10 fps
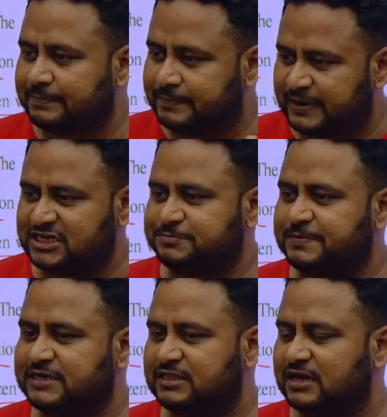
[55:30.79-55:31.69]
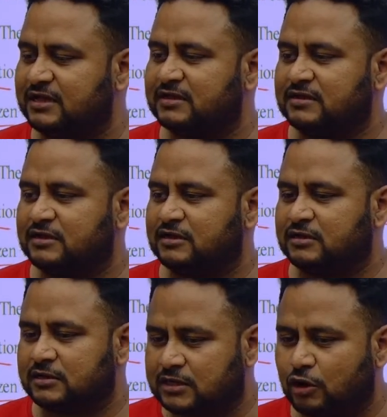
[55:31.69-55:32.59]
participate in the
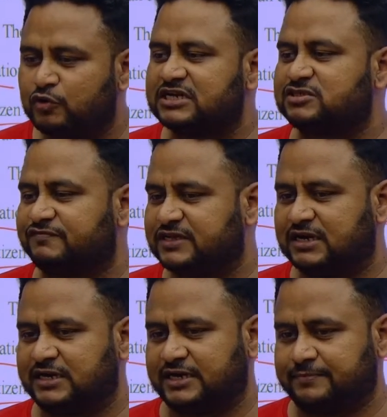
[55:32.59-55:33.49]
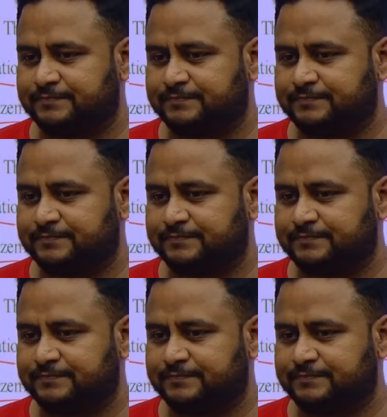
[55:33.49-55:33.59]
governance of the country.